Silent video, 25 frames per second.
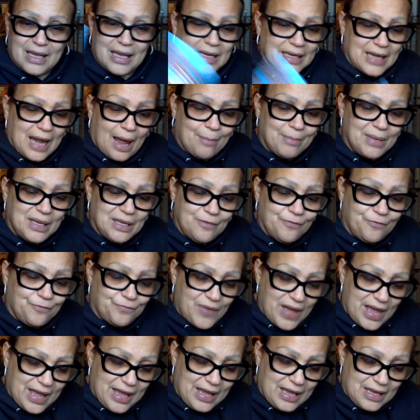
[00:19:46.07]
And I mean
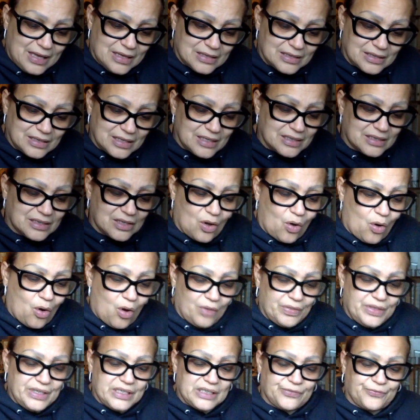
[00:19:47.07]
fast. It's
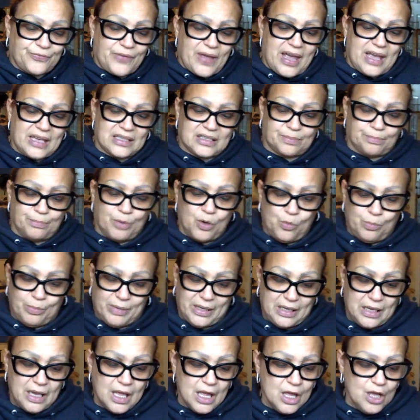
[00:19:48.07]
all this fast
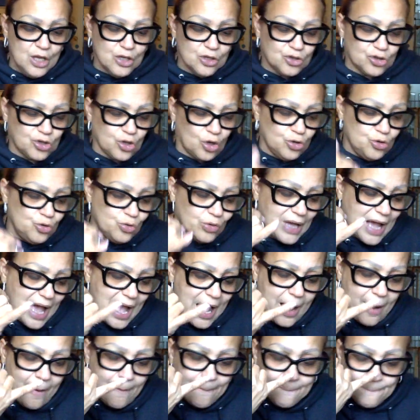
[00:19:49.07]
movement. So you
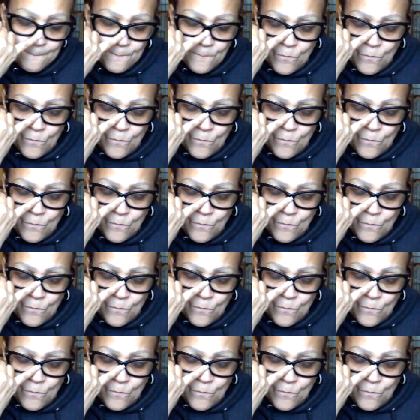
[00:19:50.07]
got